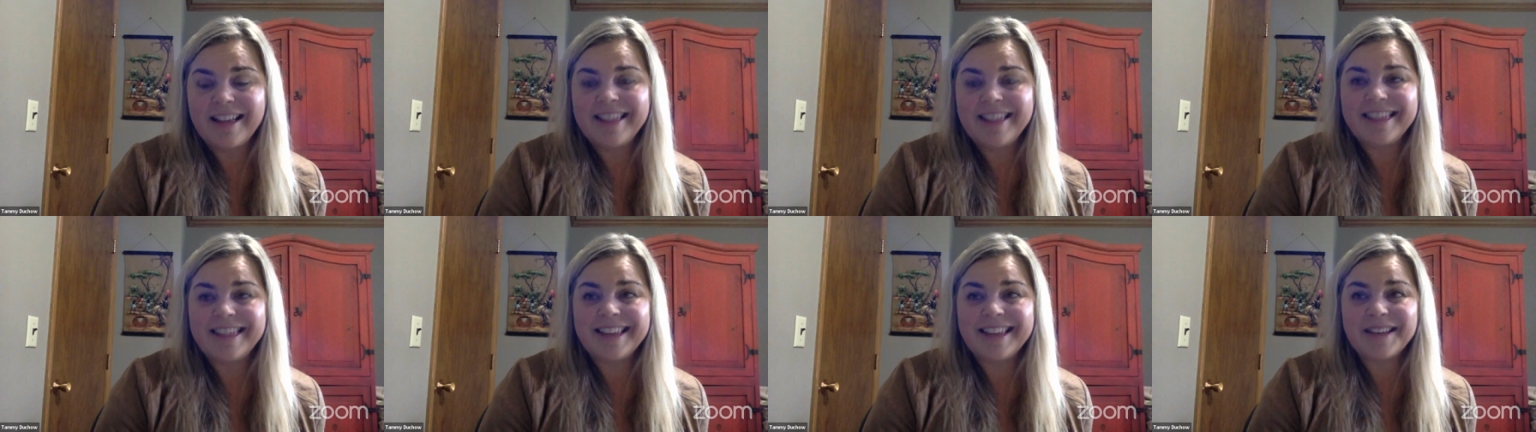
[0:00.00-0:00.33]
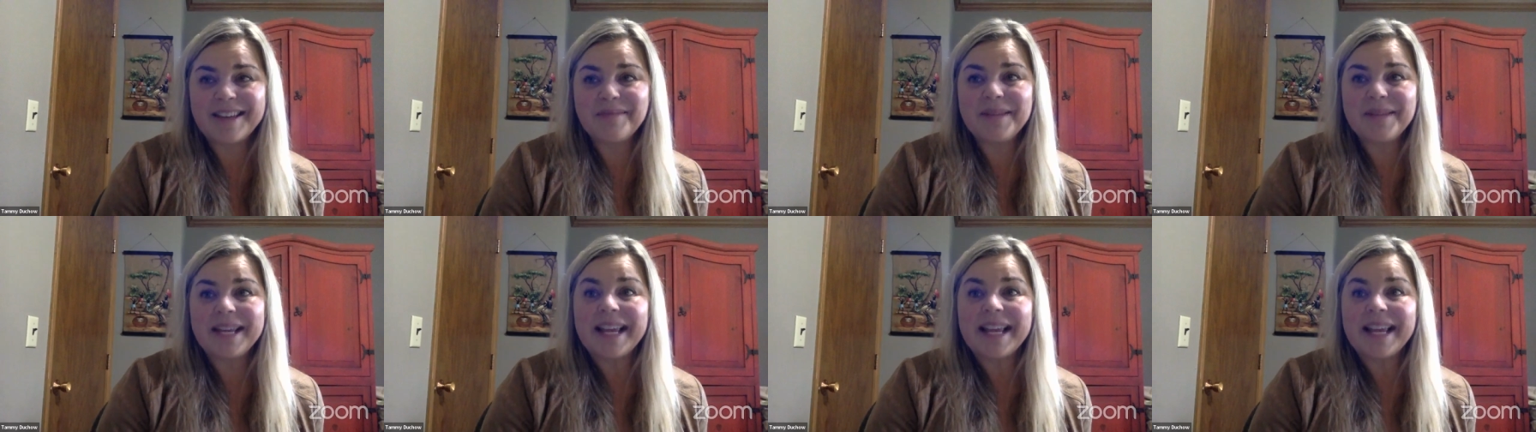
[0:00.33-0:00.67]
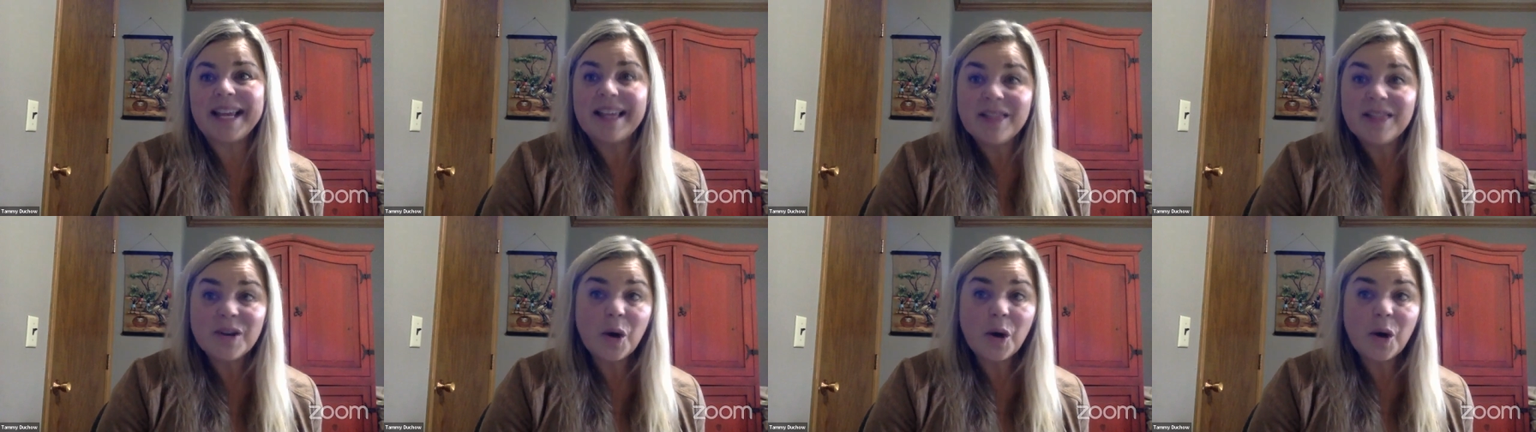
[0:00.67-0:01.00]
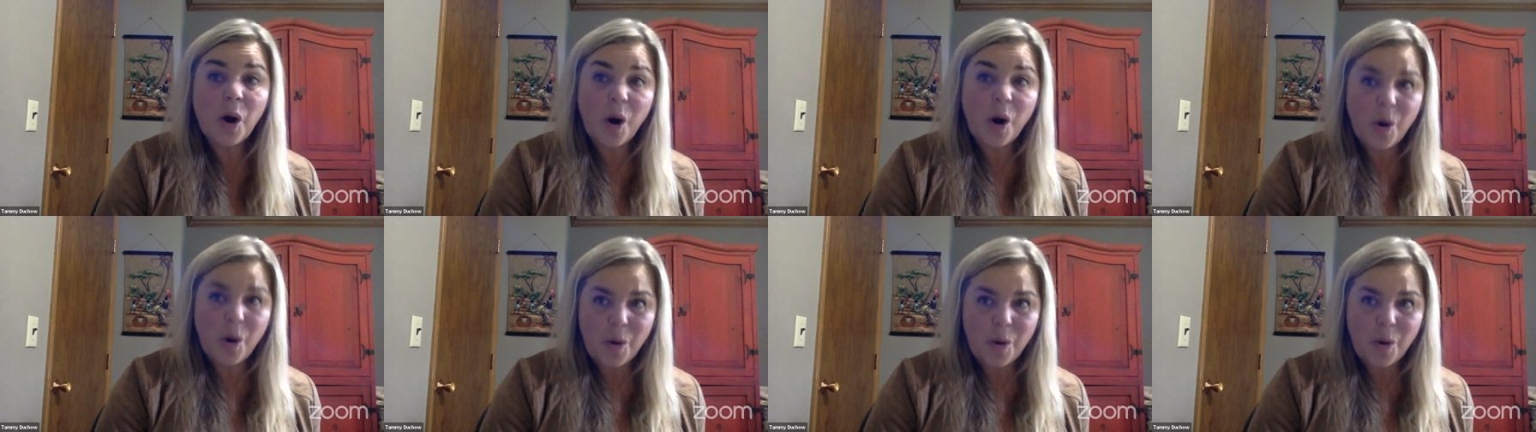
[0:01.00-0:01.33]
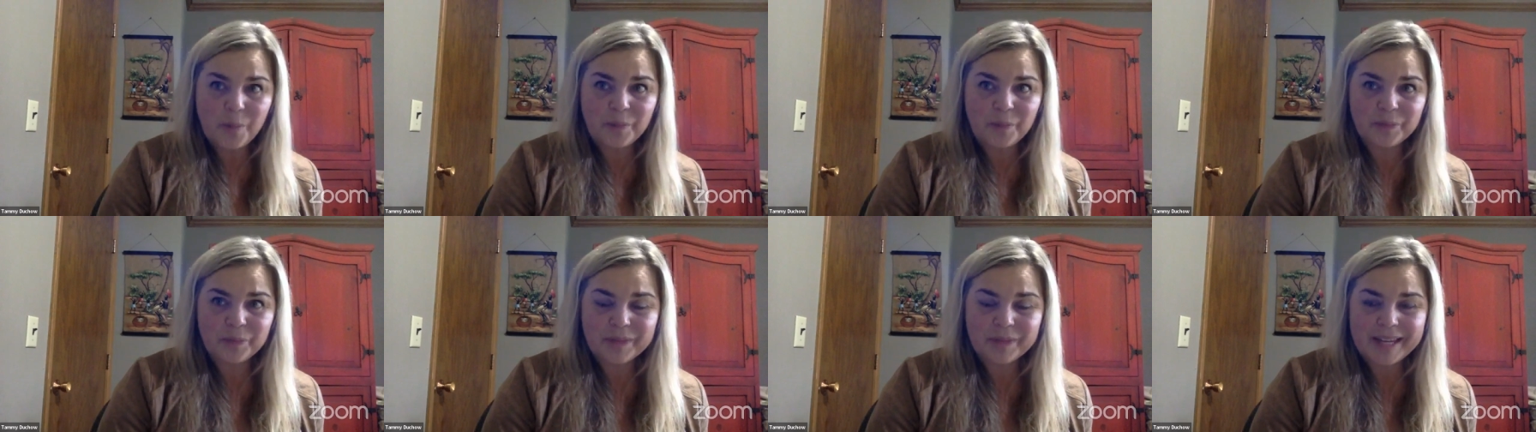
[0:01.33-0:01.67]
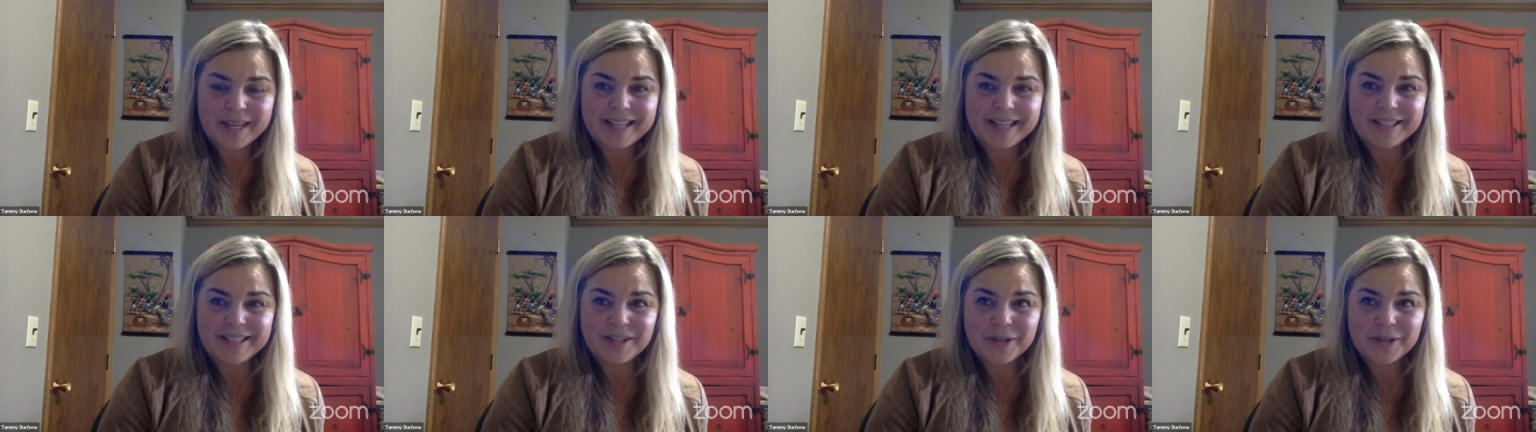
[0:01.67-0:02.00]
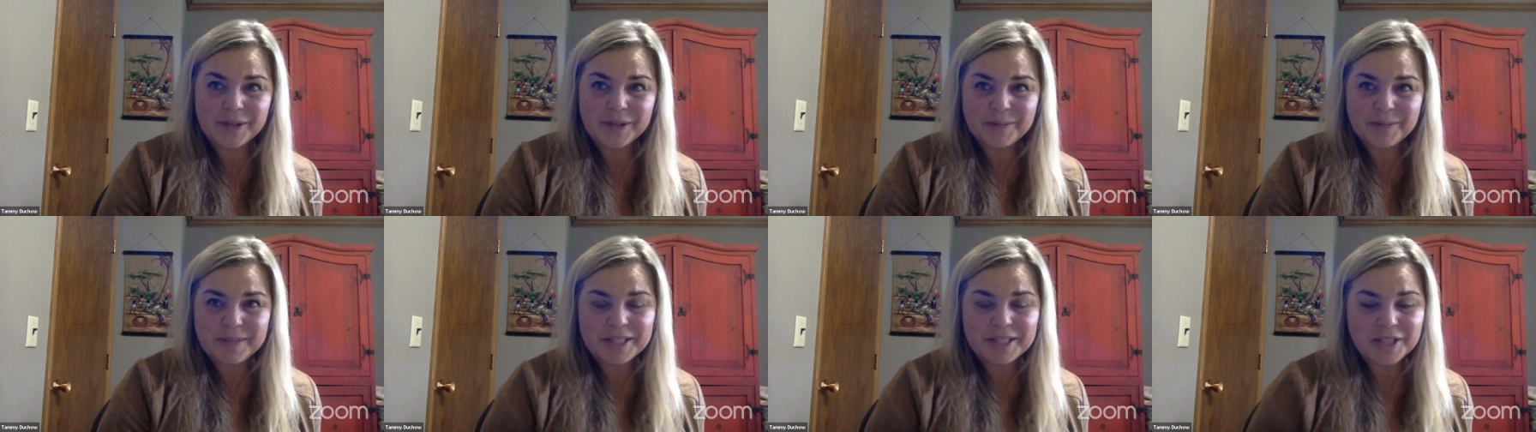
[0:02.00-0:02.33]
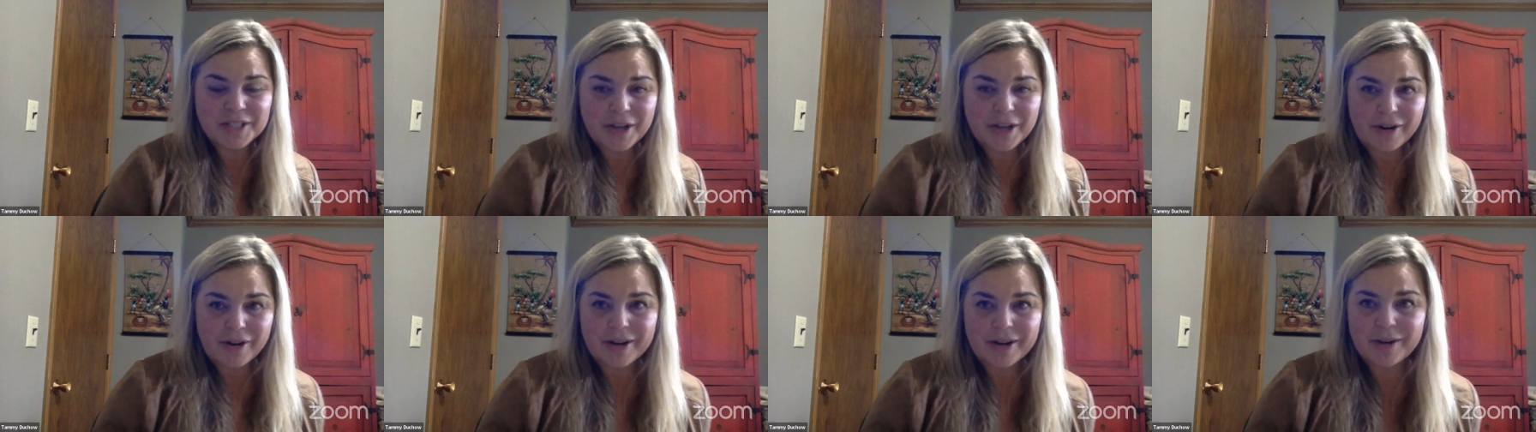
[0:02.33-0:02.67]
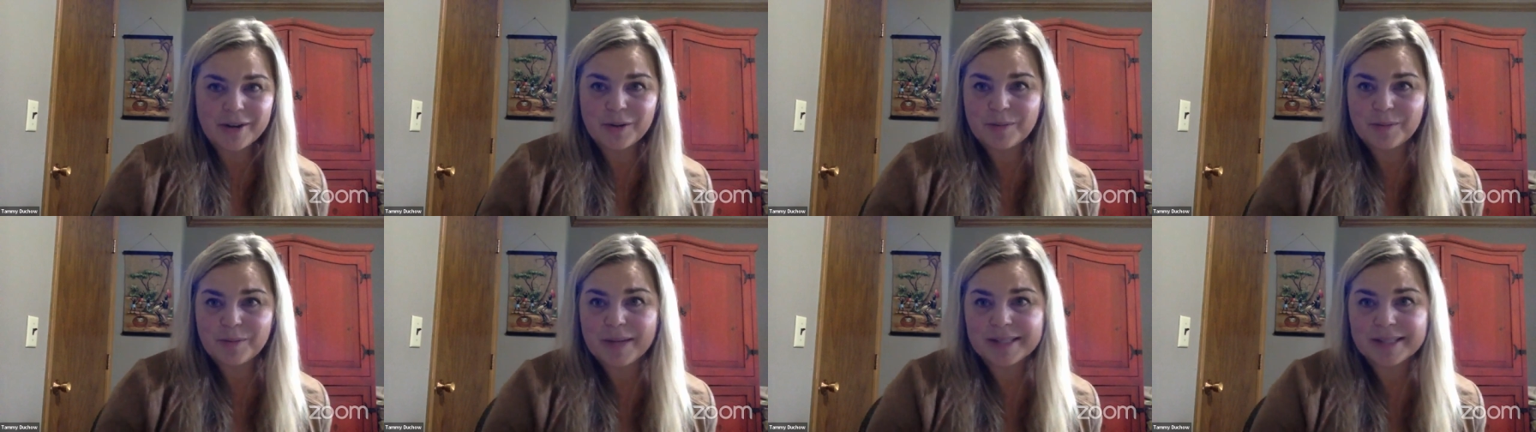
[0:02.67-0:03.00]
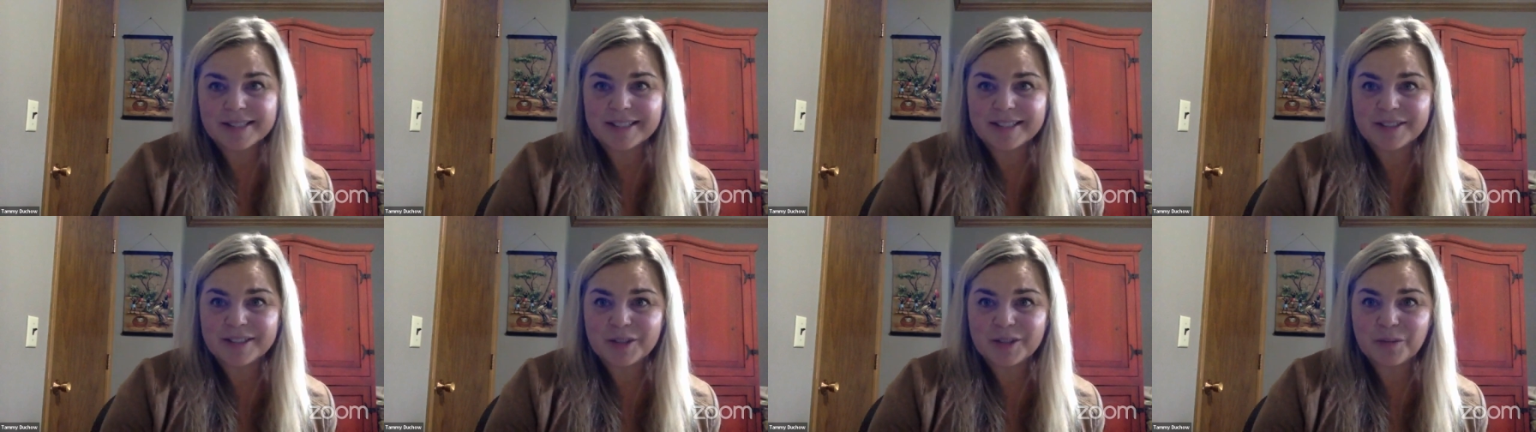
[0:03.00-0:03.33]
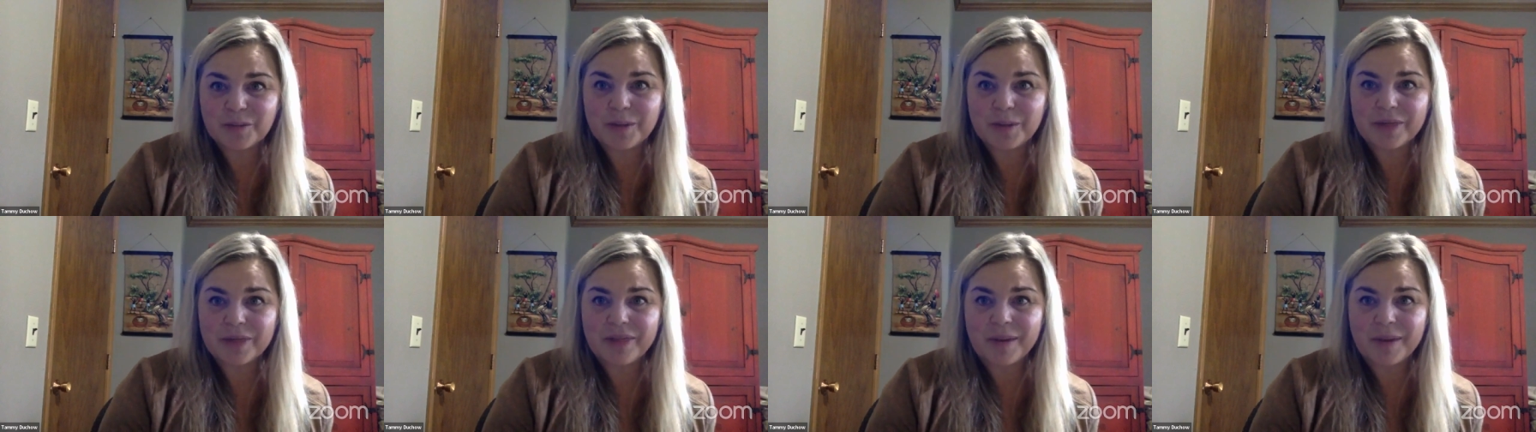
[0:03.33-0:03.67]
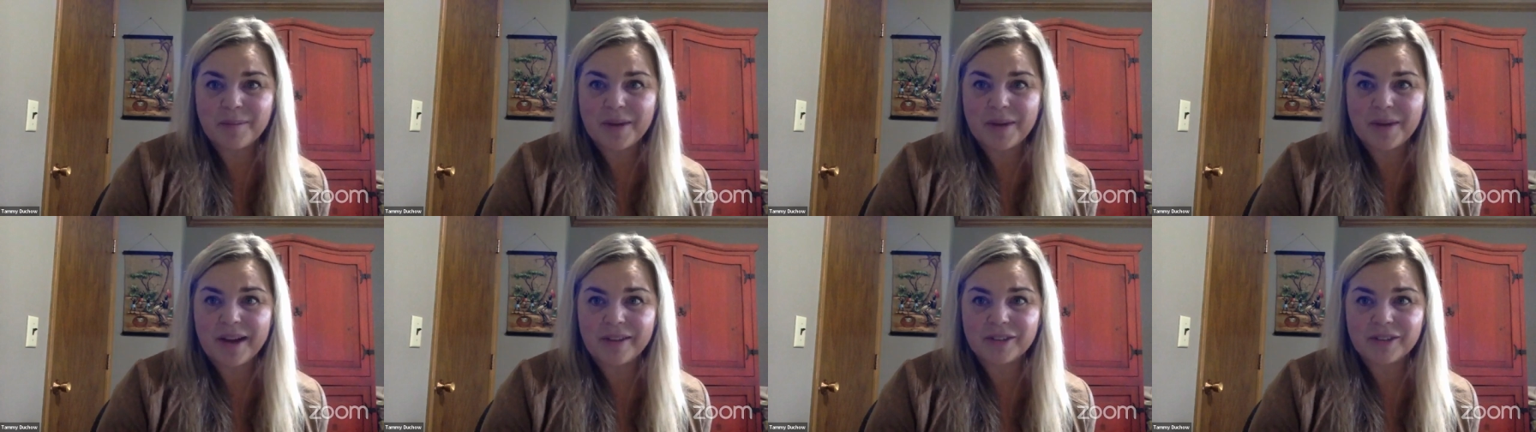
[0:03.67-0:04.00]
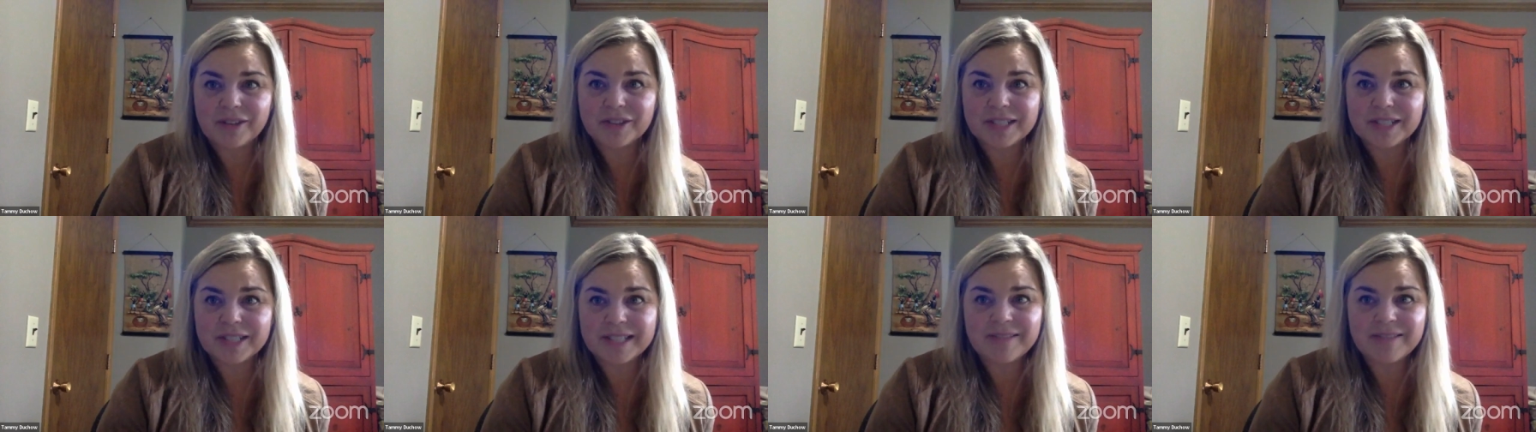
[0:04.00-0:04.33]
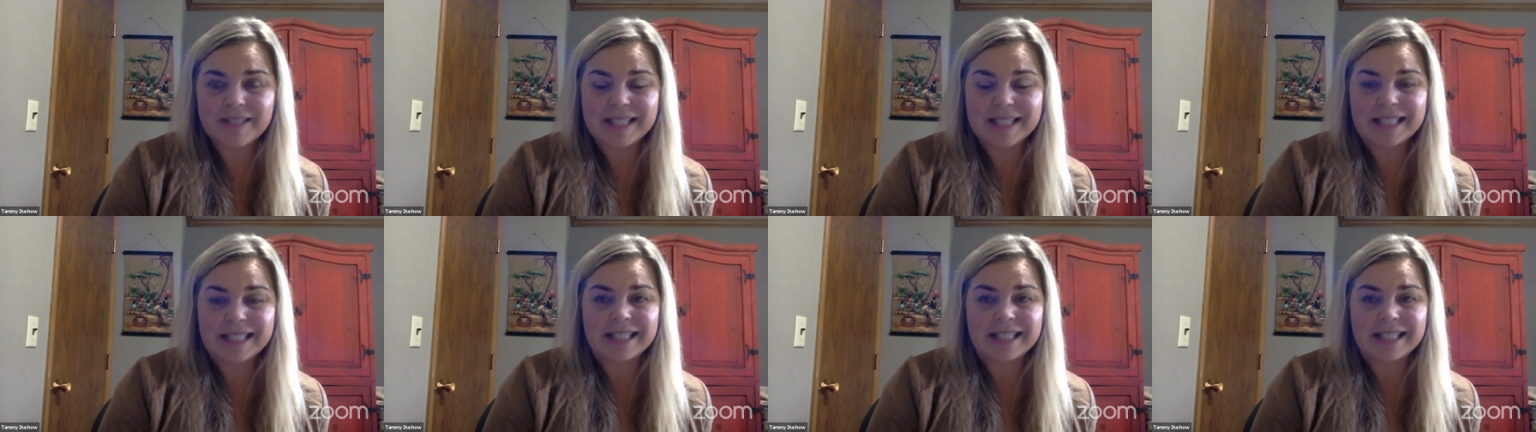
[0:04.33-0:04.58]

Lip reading: They could be in their home and you could be sharing your message with them on their TV,